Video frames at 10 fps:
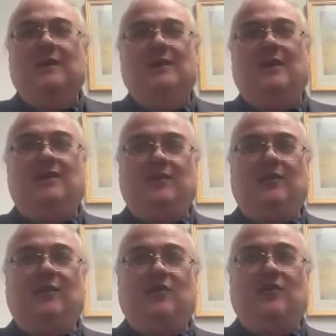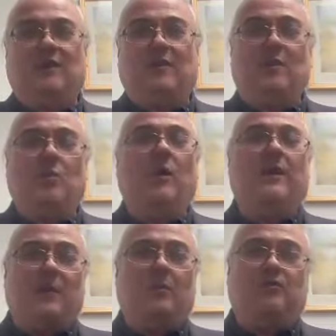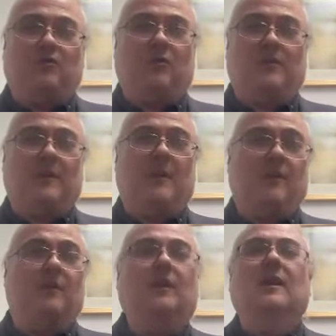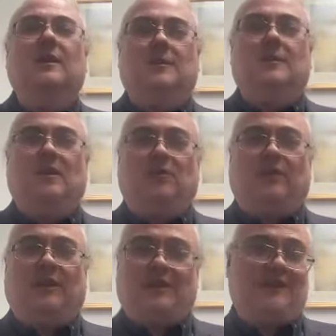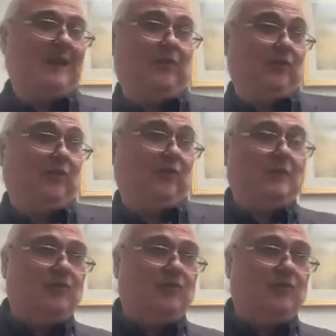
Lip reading: 19th century and the way they would talk about music that is